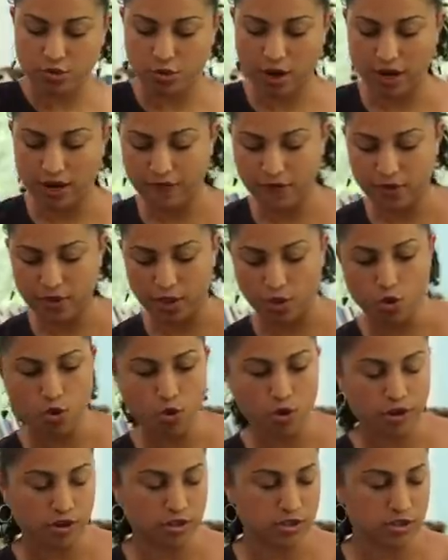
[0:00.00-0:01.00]
great for the
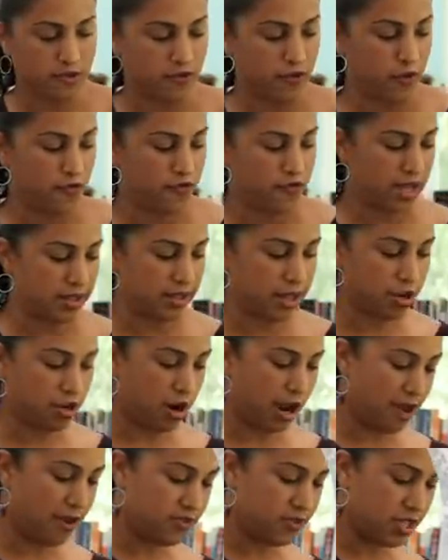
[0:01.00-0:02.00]
corners if you find that
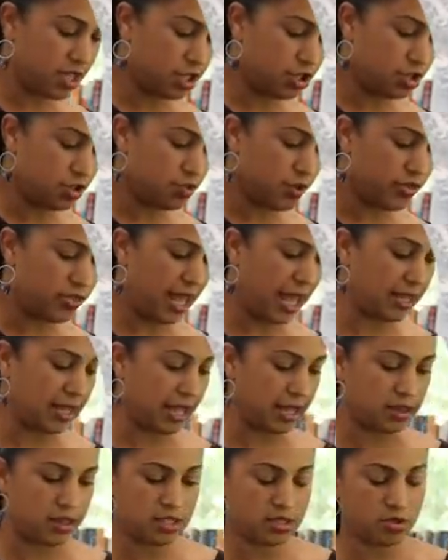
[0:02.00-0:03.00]
you're having issues with that.
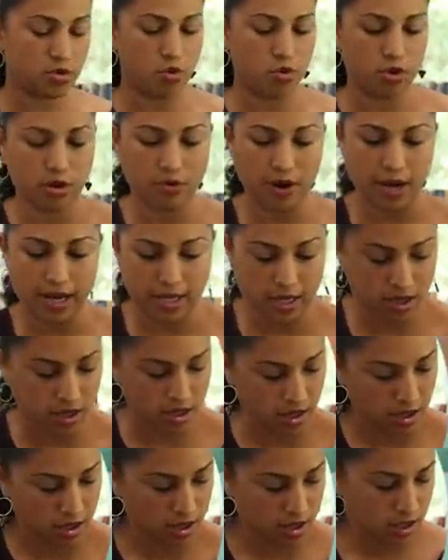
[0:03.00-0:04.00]
Like this corner right
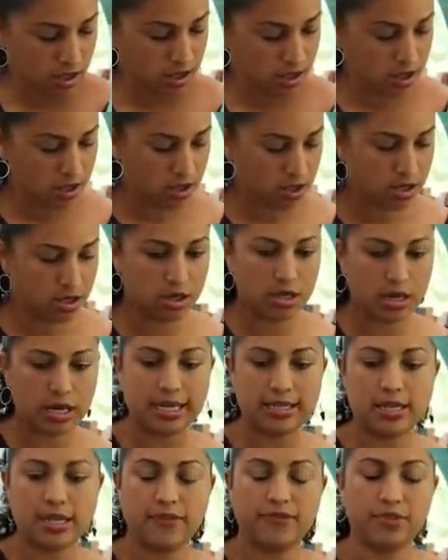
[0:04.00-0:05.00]
here,
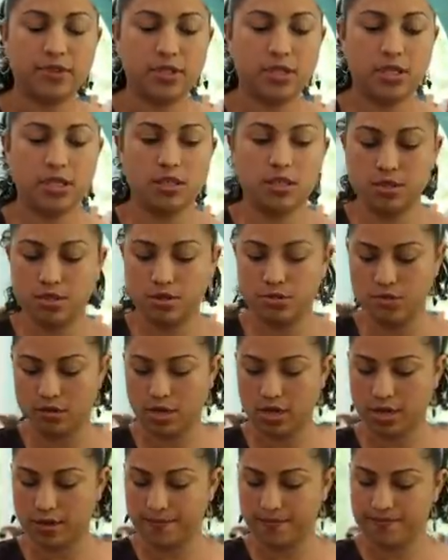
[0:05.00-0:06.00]
I definitely need to
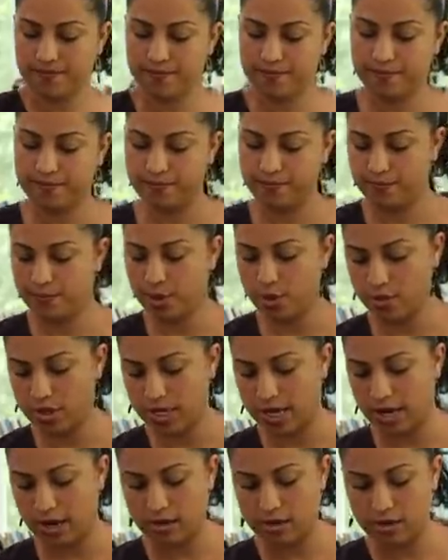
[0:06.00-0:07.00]
um, poke
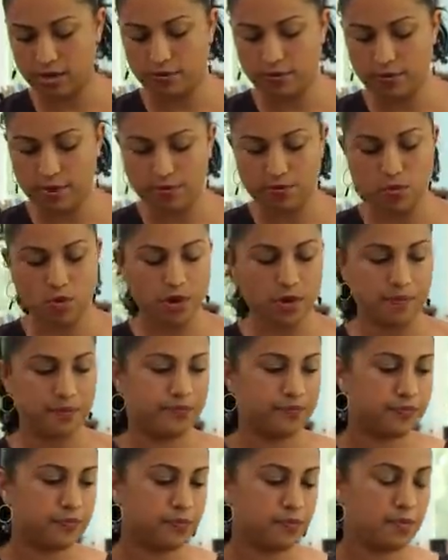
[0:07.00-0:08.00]
it out a little bit more.
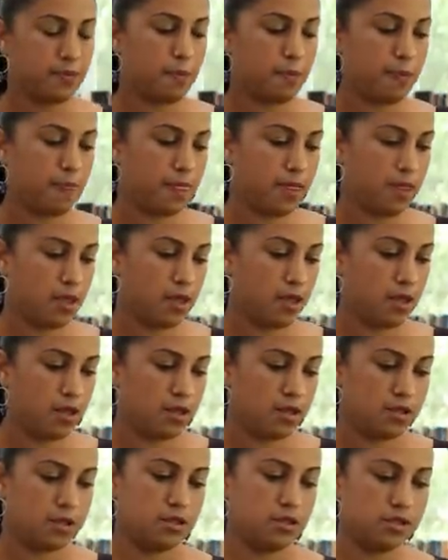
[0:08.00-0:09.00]

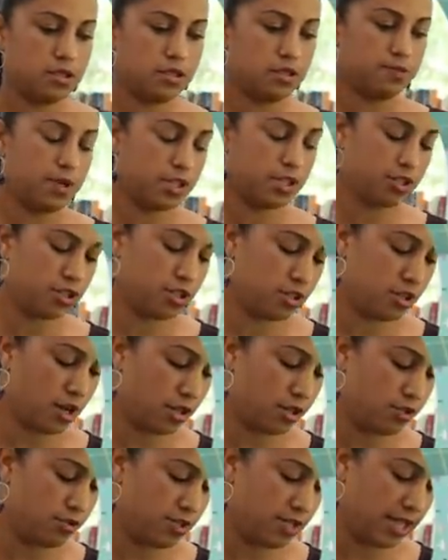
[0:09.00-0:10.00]
Just make sure you're
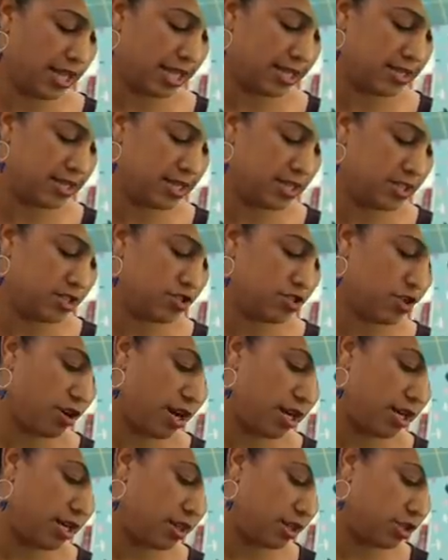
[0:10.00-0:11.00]
not using like scissors or
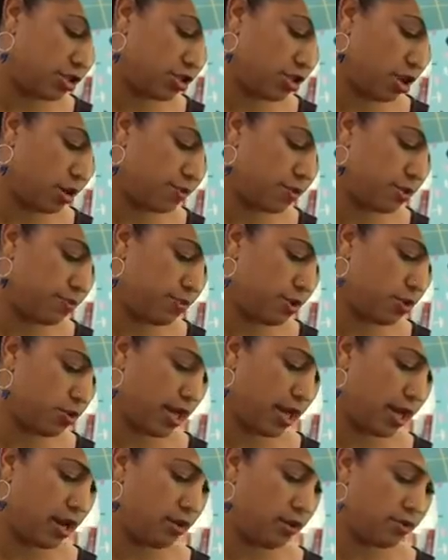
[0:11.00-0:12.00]
anything sharp to poke
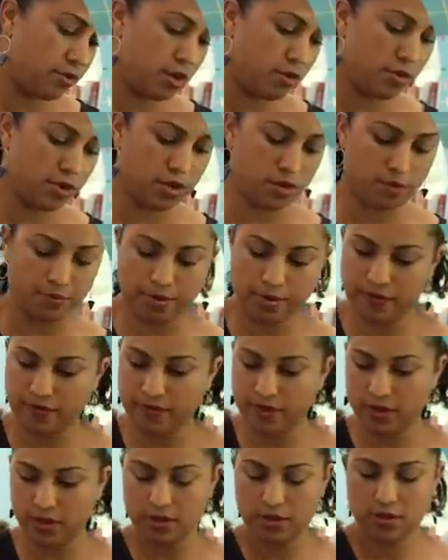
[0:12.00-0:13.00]
that out. There we go,
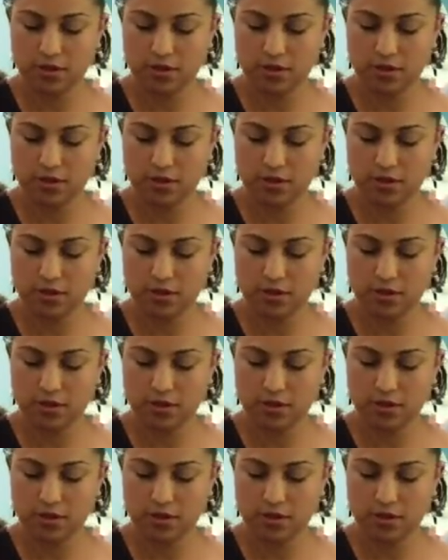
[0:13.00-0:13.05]
perfect.